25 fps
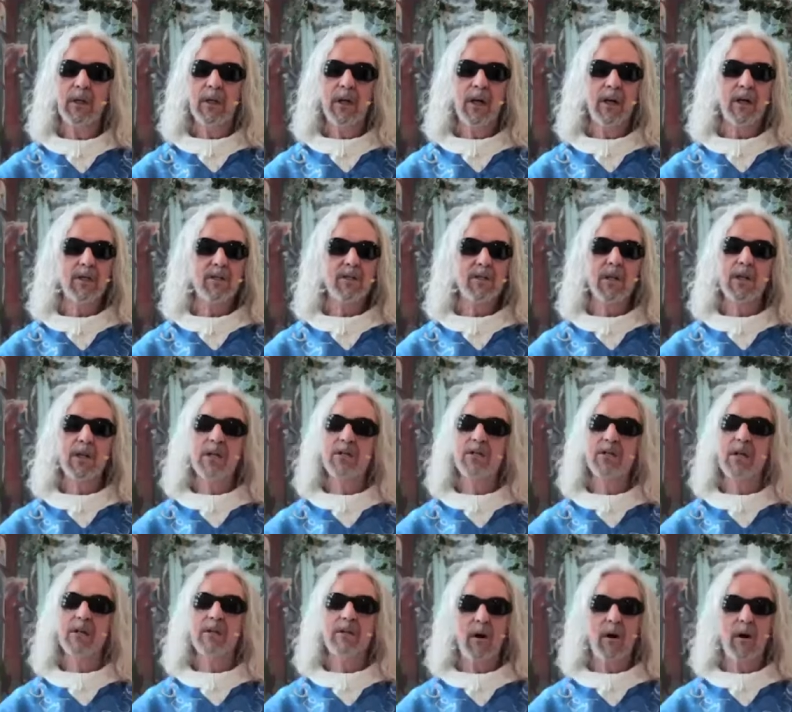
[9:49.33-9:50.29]

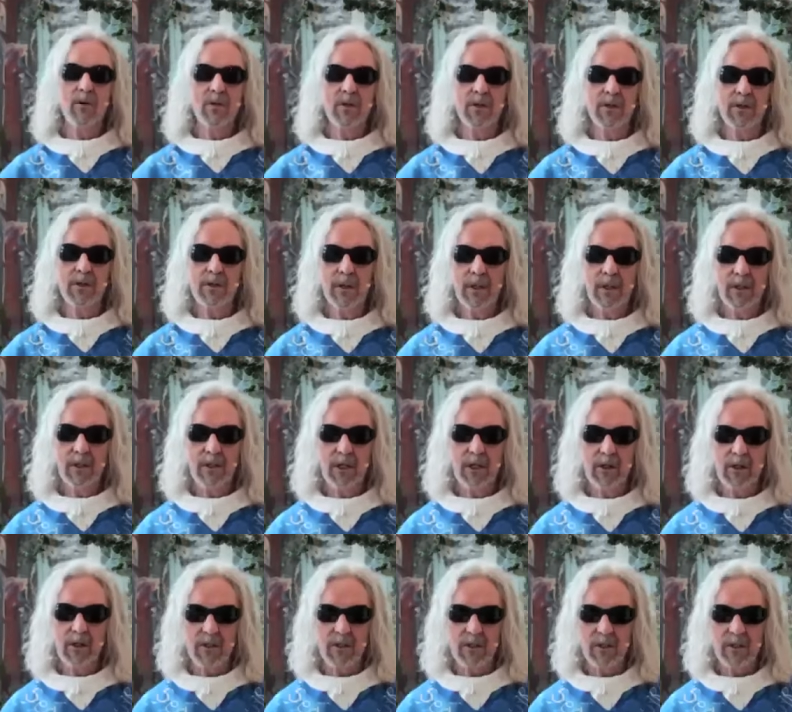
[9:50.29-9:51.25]
60,000
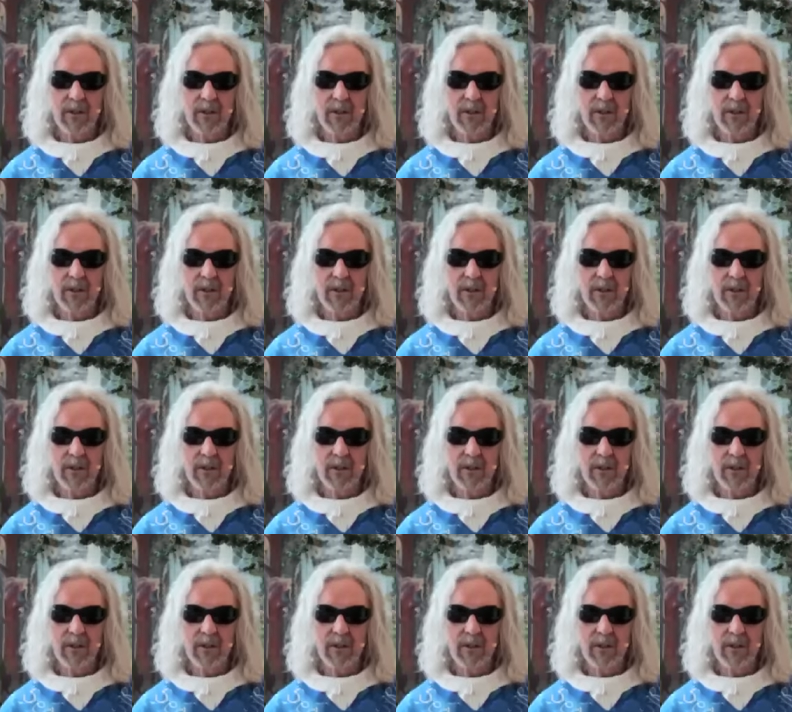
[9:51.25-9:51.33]
years.